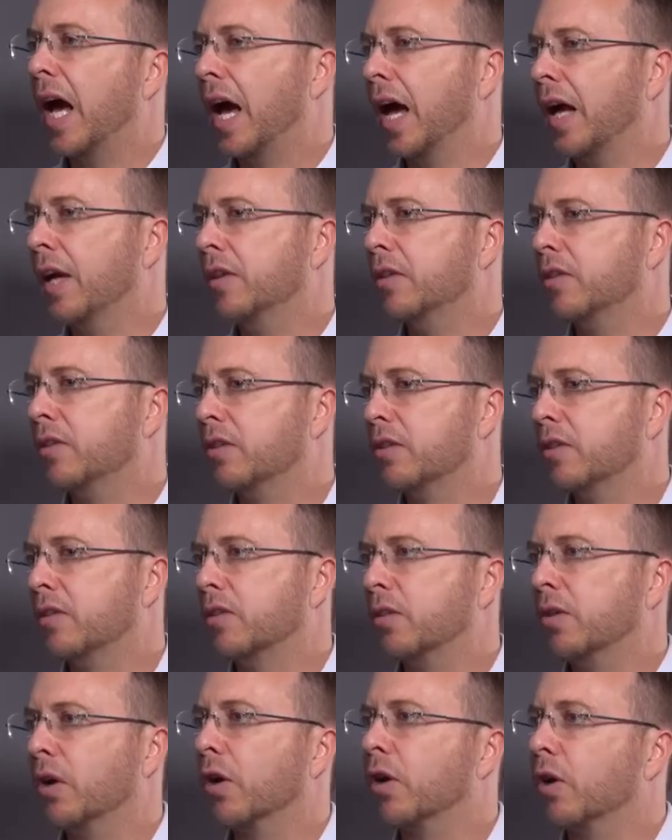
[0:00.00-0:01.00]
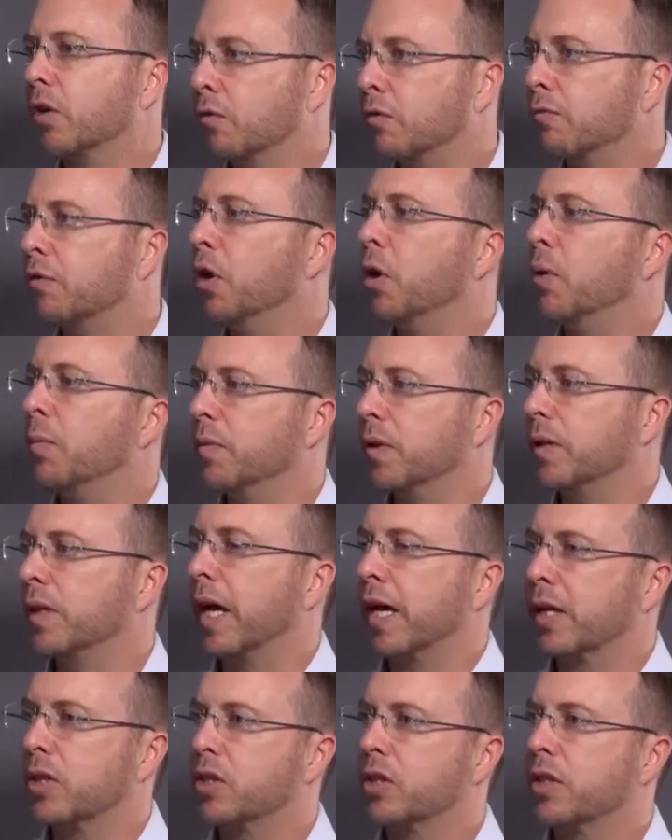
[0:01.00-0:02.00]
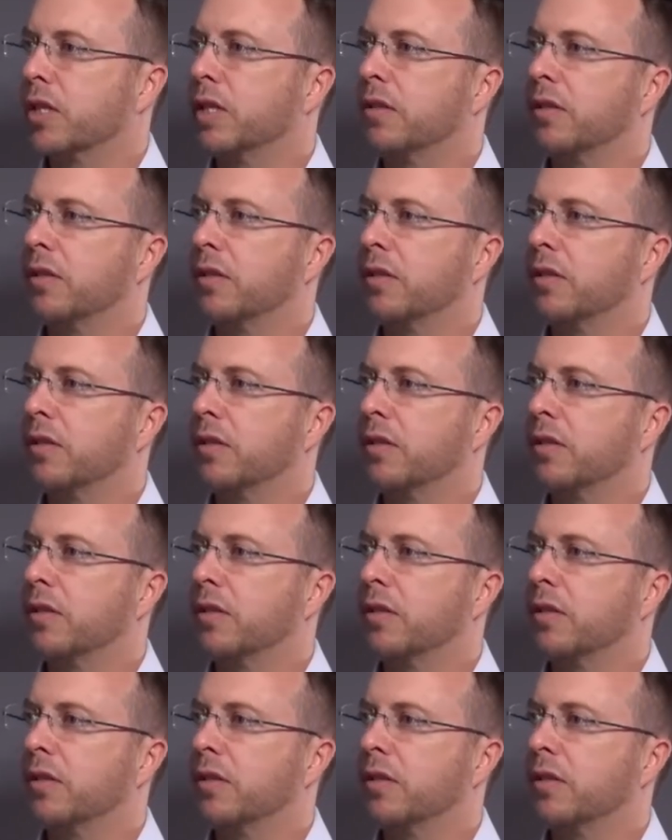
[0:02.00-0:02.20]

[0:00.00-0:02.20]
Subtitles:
and, you know, confirmed that actually